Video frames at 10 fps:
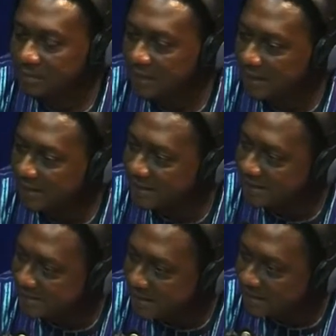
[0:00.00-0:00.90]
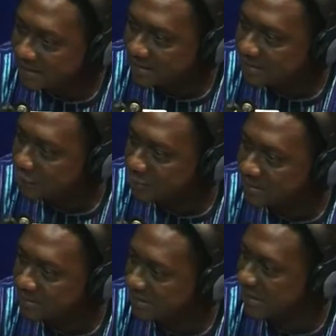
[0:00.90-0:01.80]
and later it took
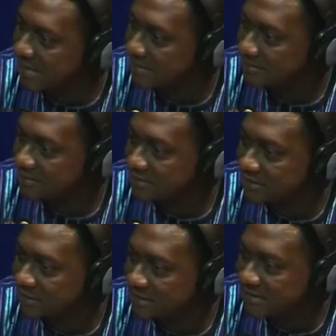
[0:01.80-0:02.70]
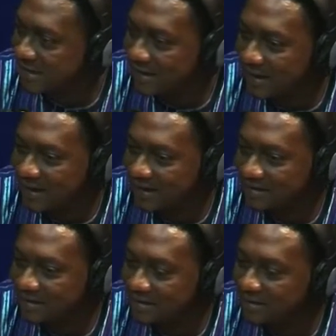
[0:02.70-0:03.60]
them time. You understand? I
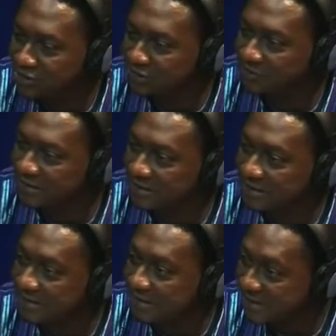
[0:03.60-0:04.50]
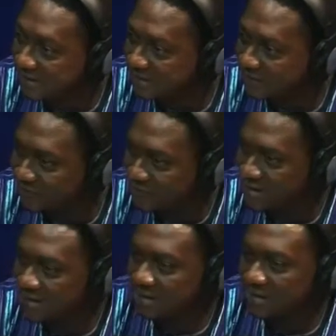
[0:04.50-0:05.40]
think they shifted the dates of
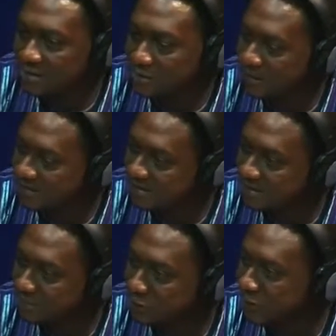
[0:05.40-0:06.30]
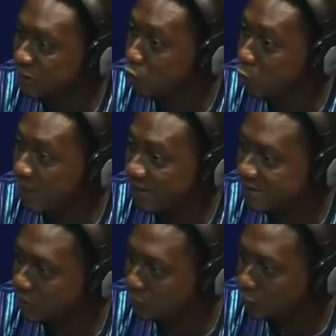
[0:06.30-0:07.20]
passing the budget
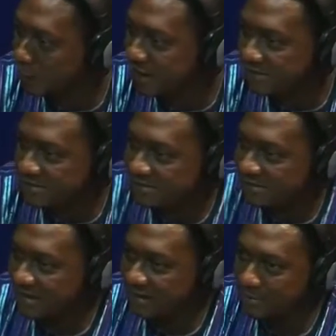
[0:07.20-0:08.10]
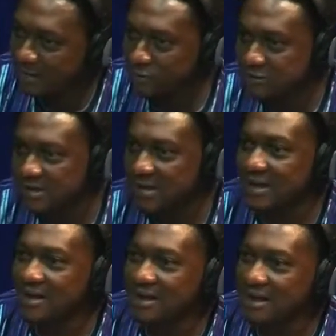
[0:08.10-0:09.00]
twice or thrice or thereabouts.
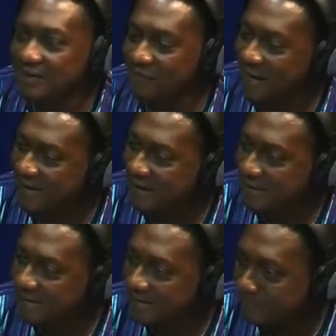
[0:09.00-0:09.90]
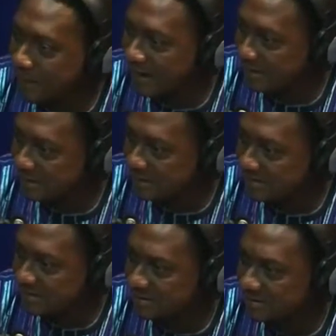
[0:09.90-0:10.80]
Finally, they passed
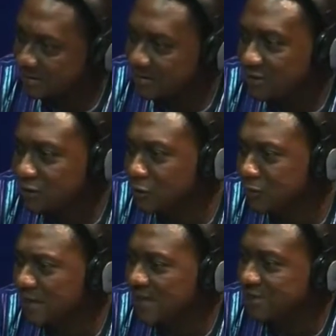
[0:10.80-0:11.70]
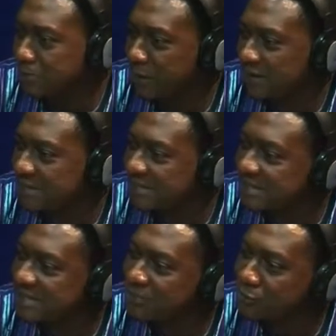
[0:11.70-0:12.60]
it. You don't expect a
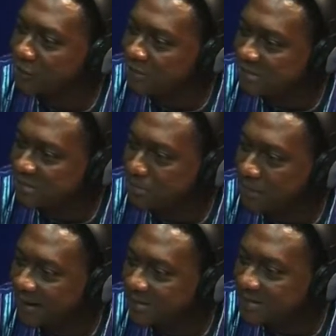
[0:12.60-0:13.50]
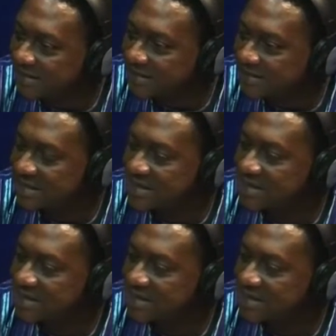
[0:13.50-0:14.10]
serious-minded